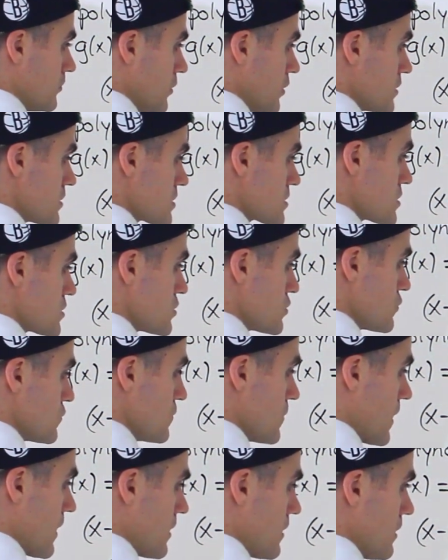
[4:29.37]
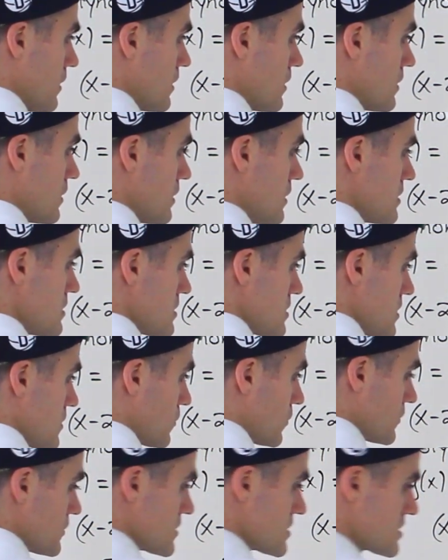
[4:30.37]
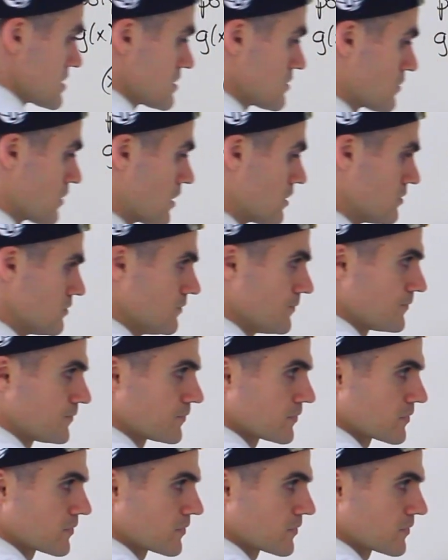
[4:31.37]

plus 2n is equal to 0.